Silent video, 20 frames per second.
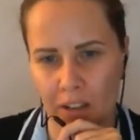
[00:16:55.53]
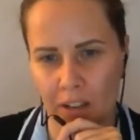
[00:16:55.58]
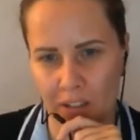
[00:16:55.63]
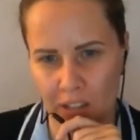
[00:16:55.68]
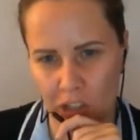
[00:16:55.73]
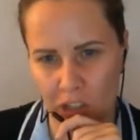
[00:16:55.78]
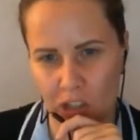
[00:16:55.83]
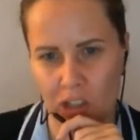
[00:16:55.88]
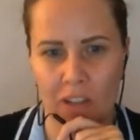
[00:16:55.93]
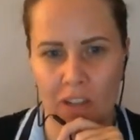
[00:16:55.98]

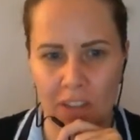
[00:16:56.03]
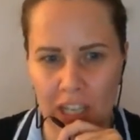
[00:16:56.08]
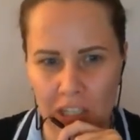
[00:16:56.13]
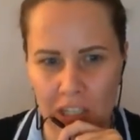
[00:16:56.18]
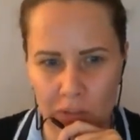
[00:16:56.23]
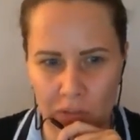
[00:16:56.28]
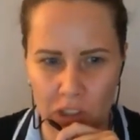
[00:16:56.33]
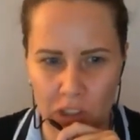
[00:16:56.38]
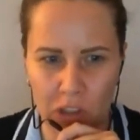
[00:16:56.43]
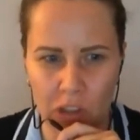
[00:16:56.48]
such
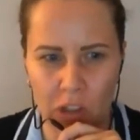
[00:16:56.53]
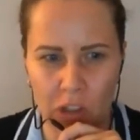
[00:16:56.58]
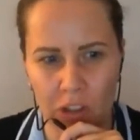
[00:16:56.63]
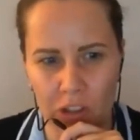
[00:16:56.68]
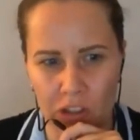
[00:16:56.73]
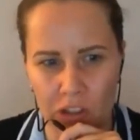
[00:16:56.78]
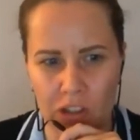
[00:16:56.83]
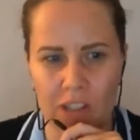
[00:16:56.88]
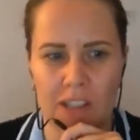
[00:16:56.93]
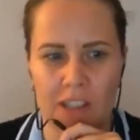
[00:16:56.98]
innovative
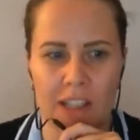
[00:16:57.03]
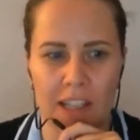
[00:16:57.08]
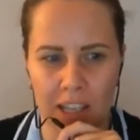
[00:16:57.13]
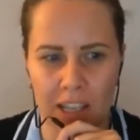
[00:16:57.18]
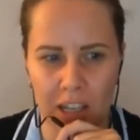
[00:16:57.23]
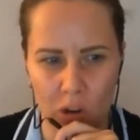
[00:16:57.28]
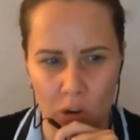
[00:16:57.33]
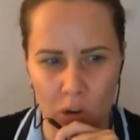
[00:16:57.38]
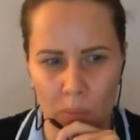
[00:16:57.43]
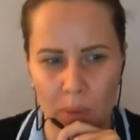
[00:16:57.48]
technologies
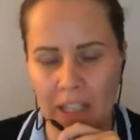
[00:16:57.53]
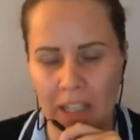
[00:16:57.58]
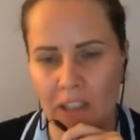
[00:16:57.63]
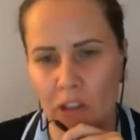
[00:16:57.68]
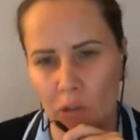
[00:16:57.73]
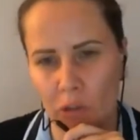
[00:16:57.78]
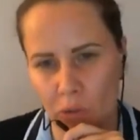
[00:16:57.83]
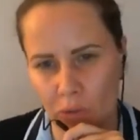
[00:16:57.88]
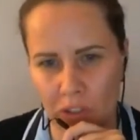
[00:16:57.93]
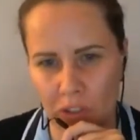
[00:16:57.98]
like
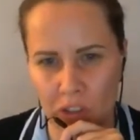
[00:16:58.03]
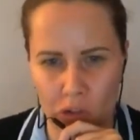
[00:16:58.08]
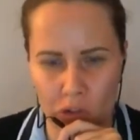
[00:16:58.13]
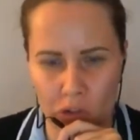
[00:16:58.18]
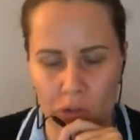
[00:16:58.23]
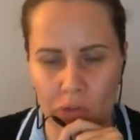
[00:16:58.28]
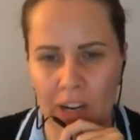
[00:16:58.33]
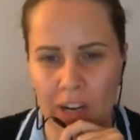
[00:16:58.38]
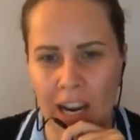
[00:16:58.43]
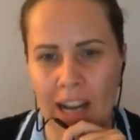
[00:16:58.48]
augmented or
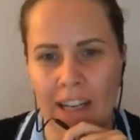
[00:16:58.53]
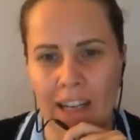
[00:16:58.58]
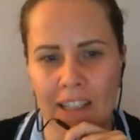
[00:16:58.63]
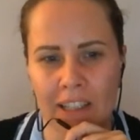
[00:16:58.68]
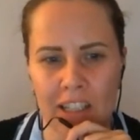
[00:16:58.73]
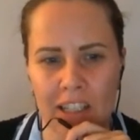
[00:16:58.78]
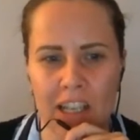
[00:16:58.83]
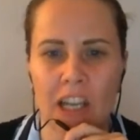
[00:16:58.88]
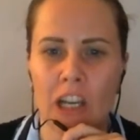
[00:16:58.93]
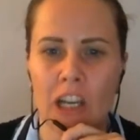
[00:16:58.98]
virtual
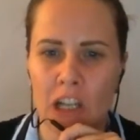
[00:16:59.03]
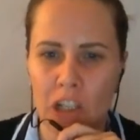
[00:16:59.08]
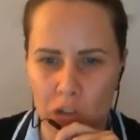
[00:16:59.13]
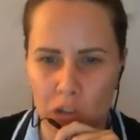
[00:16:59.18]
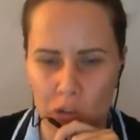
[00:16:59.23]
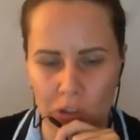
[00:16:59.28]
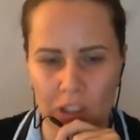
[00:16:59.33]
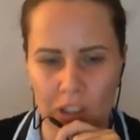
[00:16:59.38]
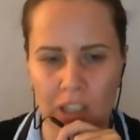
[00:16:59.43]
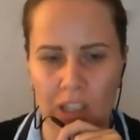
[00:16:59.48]
reality
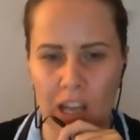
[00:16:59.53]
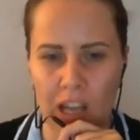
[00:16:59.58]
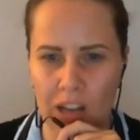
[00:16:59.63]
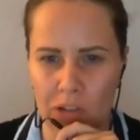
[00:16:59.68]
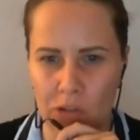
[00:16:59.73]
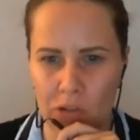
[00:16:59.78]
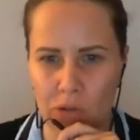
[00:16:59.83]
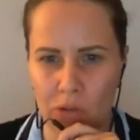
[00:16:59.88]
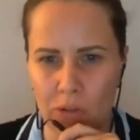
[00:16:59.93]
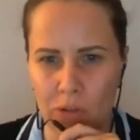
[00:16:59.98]
to the
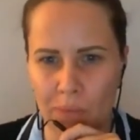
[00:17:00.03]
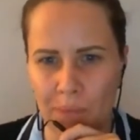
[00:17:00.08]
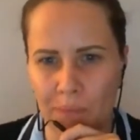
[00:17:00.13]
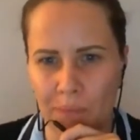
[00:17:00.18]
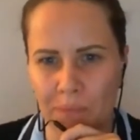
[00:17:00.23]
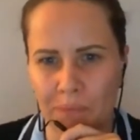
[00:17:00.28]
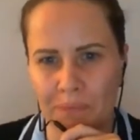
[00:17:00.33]
classroom?